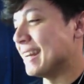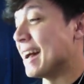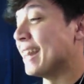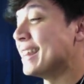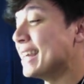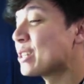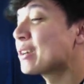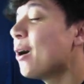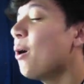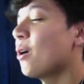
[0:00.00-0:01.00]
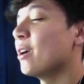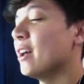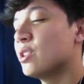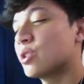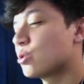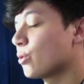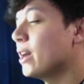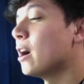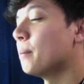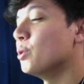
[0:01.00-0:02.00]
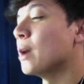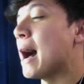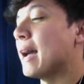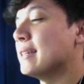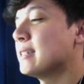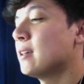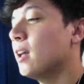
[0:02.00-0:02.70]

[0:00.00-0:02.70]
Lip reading: Now, this card, straight up, you guys,